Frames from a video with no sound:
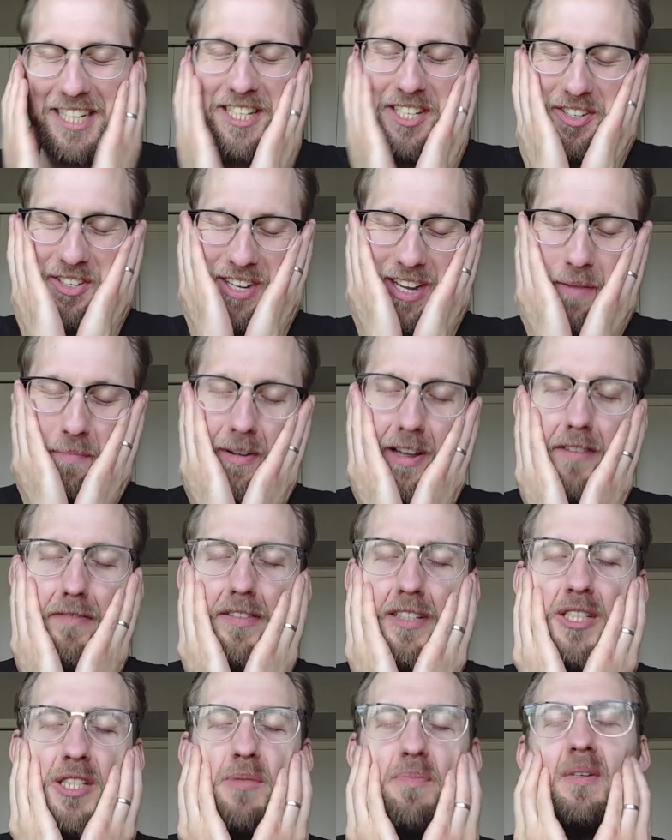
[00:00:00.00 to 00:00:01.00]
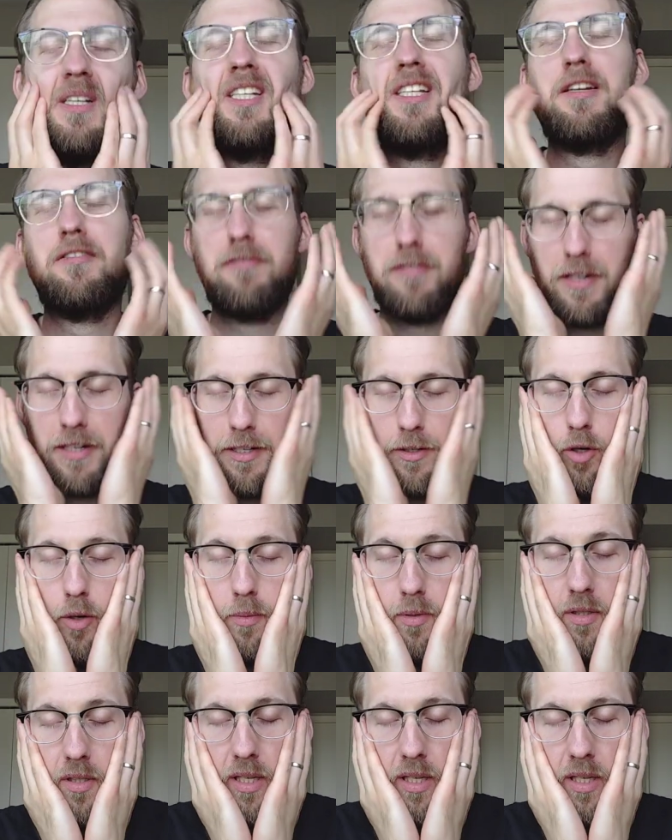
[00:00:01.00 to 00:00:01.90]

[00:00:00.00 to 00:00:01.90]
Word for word: Sorry, I'm laughing just because I find it comical.